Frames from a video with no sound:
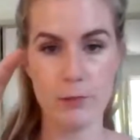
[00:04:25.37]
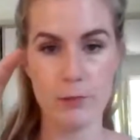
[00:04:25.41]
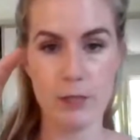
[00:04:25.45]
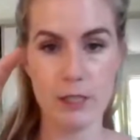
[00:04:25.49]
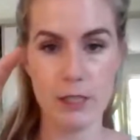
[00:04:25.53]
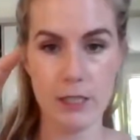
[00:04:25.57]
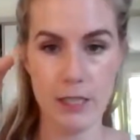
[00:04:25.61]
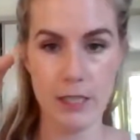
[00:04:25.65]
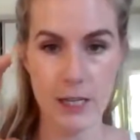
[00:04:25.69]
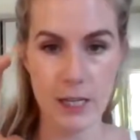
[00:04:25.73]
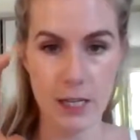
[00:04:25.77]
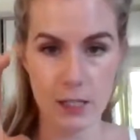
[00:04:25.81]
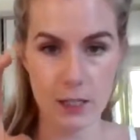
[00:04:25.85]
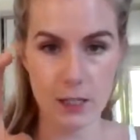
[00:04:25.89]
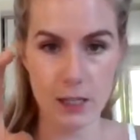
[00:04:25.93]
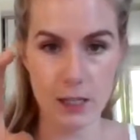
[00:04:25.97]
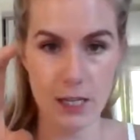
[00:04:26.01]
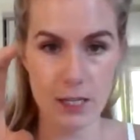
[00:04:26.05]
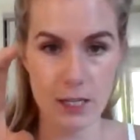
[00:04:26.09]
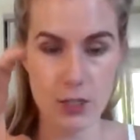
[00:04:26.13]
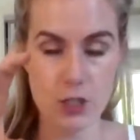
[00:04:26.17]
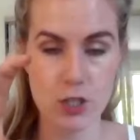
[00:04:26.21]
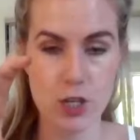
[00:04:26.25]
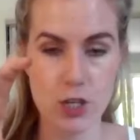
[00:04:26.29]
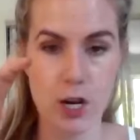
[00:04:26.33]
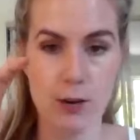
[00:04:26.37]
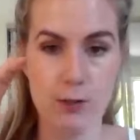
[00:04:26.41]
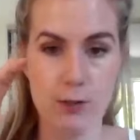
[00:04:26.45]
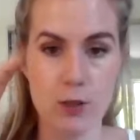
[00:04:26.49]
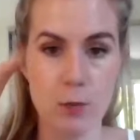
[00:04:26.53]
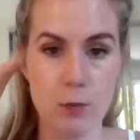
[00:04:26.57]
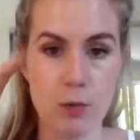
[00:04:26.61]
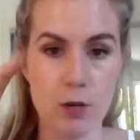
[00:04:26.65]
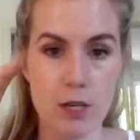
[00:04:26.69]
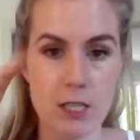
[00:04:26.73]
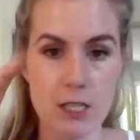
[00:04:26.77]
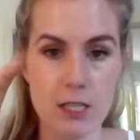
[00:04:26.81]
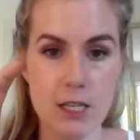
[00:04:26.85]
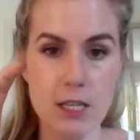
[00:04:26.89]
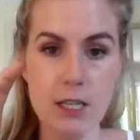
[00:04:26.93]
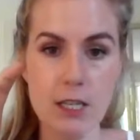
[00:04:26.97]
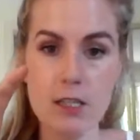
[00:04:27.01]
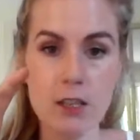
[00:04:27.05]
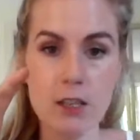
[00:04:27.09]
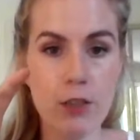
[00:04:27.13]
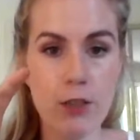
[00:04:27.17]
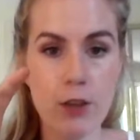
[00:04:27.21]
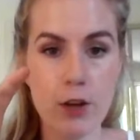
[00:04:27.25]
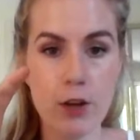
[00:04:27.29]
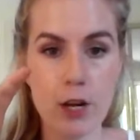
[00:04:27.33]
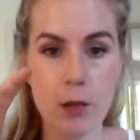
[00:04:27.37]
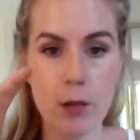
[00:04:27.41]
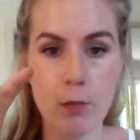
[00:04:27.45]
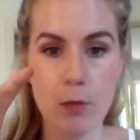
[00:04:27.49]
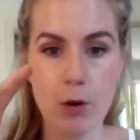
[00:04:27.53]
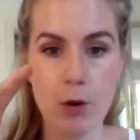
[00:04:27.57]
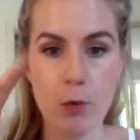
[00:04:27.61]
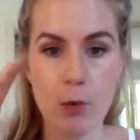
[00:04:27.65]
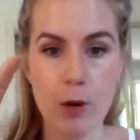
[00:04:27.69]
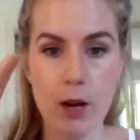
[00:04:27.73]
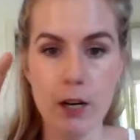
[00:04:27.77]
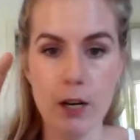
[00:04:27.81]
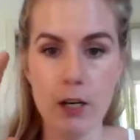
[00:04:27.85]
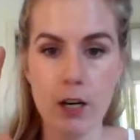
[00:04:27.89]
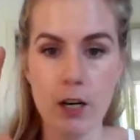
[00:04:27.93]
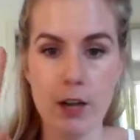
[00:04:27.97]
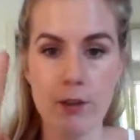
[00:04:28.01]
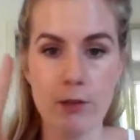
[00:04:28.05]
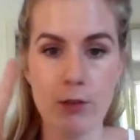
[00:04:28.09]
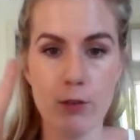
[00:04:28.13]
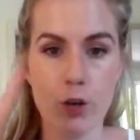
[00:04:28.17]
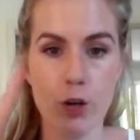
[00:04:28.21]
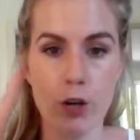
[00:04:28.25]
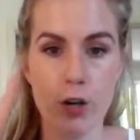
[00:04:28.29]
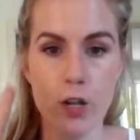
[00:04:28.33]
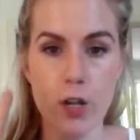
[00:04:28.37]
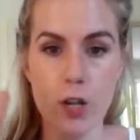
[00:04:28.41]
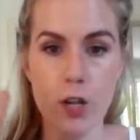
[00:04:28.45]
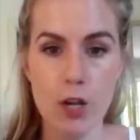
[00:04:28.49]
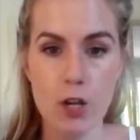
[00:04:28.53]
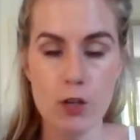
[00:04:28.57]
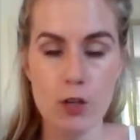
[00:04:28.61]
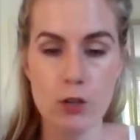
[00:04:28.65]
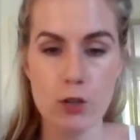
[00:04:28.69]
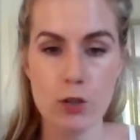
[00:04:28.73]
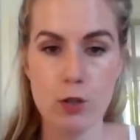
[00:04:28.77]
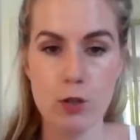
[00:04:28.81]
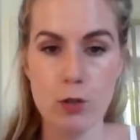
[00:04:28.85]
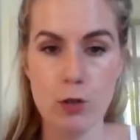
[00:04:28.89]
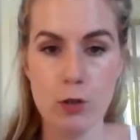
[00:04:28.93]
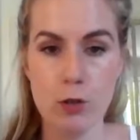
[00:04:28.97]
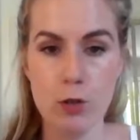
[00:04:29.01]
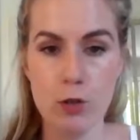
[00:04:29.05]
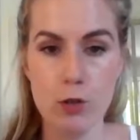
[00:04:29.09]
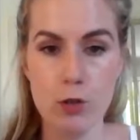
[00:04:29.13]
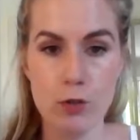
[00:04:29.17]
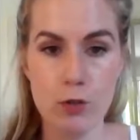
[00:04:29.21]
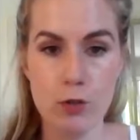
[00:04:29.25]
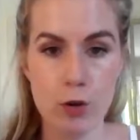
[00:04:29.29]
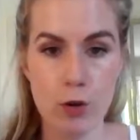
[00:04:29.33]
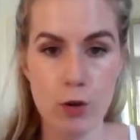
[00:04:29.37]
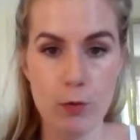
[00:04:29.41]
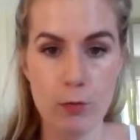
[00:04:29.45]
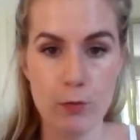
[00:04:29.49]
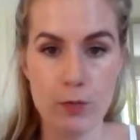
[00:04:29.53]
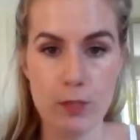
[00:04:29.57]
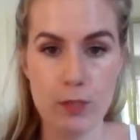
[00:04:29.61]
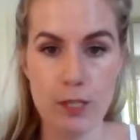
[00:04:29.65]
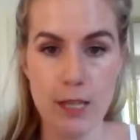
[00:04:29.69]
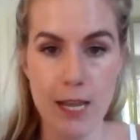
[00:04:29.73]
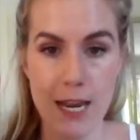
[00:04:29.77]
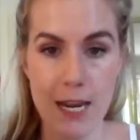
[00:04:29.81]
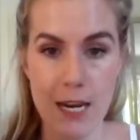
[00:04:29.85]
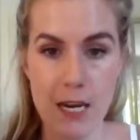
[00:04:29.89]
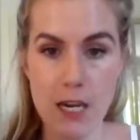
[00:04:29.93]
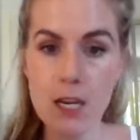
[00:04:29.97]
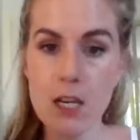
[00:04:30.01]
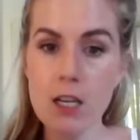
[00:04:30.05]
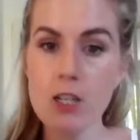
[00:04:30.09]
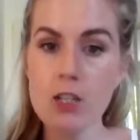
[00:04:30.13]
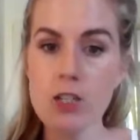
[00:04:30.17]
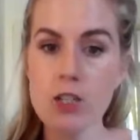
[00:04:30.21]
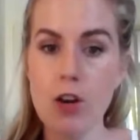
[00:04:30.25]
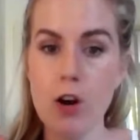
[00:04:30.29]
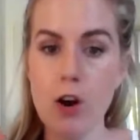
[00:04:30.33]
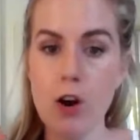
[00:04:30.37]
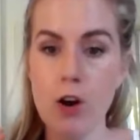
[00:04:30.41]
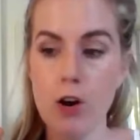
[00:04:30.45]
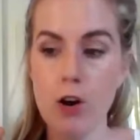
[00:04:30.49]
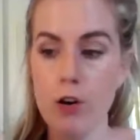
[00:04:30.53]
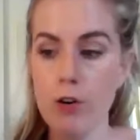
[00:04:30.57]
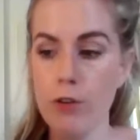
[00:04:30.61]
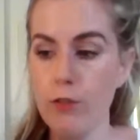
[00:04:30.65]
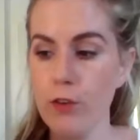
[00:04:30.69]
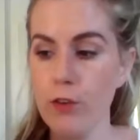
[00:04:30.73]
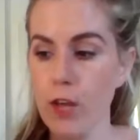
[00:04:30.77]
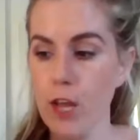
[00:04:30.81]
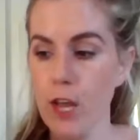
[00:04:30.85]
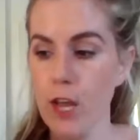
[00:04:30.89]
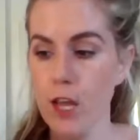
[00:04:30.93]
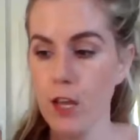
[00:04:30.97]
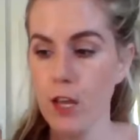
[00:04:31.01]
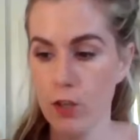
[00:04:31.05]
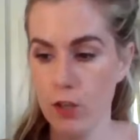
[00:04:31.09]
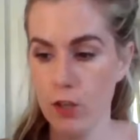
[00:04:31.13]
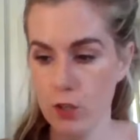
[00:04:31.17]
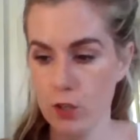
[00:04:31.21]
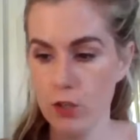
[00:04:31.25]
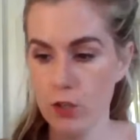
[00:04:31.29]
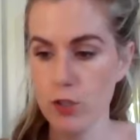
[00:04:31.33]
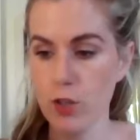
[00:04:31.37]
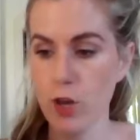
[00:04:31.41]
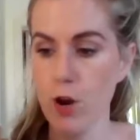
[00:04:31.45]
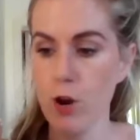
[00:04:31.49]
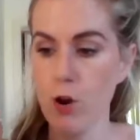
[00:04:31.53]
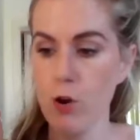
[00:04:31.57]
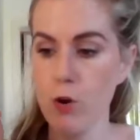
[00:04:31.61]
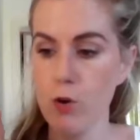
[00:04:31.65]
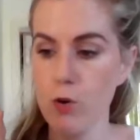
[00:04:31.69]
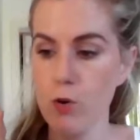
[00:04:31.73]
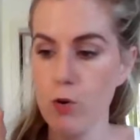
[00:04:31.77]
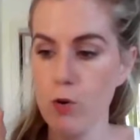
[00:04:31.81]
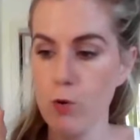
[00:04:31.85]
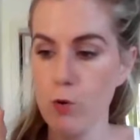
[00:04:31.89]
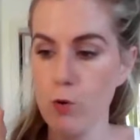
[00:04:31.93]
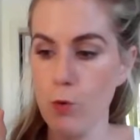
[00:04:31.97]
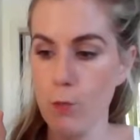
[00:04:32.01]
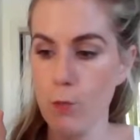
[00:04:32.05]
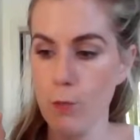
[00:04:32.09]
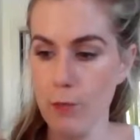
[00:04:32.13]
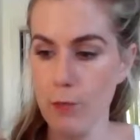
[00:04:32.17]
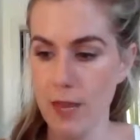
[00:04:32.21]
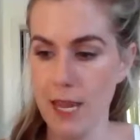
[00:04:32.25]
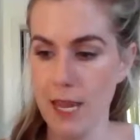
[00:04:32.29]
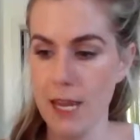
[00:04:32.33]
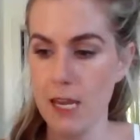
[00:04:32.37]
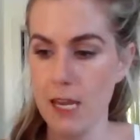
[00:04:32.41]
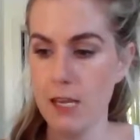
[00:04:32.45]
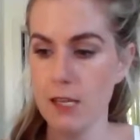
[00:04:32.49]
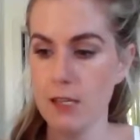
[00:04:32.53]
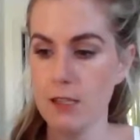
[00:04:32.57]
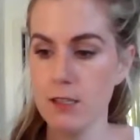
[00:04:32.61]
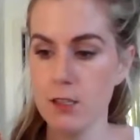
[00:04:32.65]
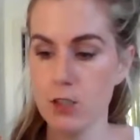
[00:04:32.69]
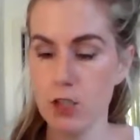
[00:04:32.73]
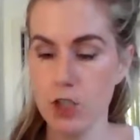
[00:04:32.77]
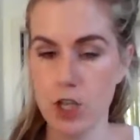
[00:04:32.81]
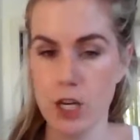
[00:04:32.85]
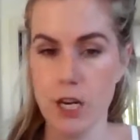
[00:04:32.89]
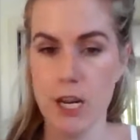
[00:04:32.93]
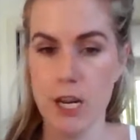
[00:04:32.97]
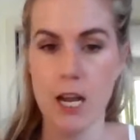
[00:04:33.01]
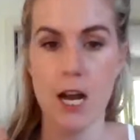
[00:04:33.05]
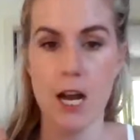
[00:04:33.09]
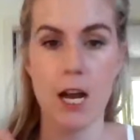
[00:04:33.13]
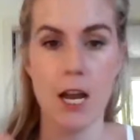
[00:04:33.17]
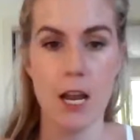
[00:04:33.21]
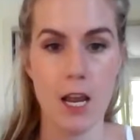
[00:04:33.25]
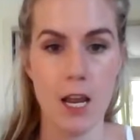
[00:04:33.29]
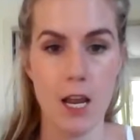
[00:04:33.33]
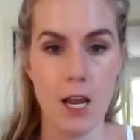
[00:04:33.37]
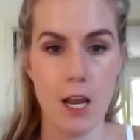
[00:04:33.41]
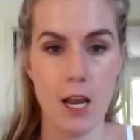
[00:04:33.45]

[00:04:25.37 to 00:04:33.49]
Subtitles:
clear glass jar of spritzer, so 30ml one, and I've got 2 drops each of Console, Peace, Chia,